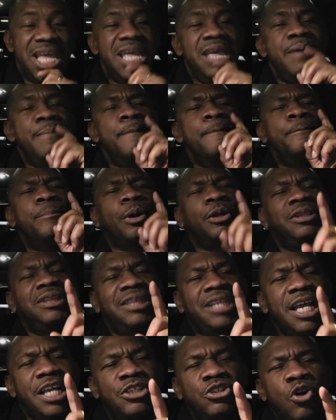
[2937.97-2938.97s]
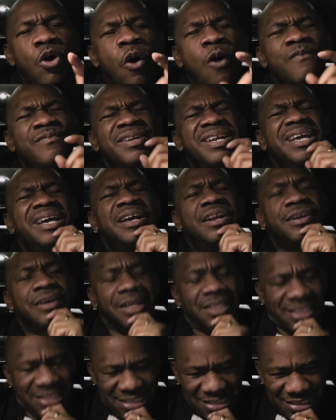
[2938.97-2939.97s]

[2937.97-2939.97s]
in bondage of regret,